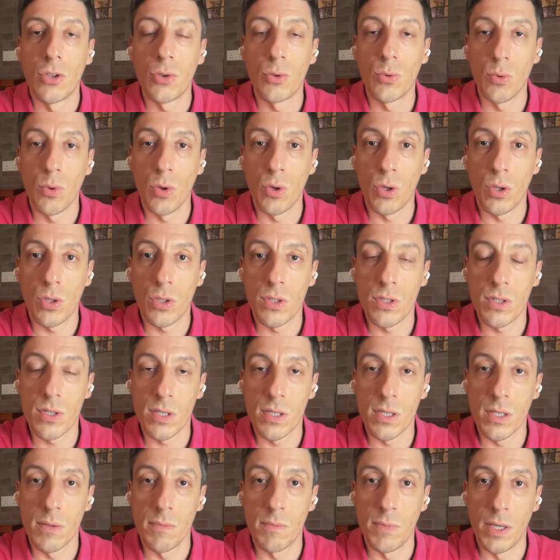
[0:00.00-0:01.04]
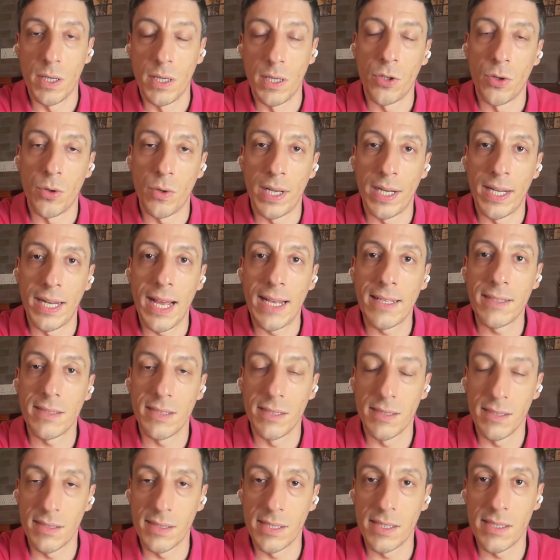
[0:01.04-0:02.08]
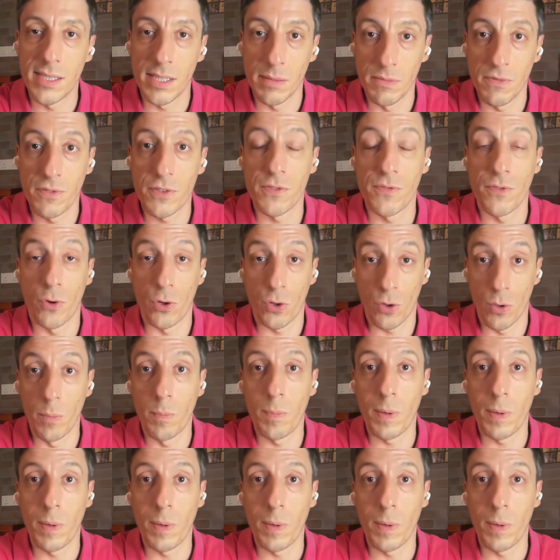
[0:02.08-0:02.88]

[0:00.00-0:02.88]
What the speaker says: towards enhancing systems for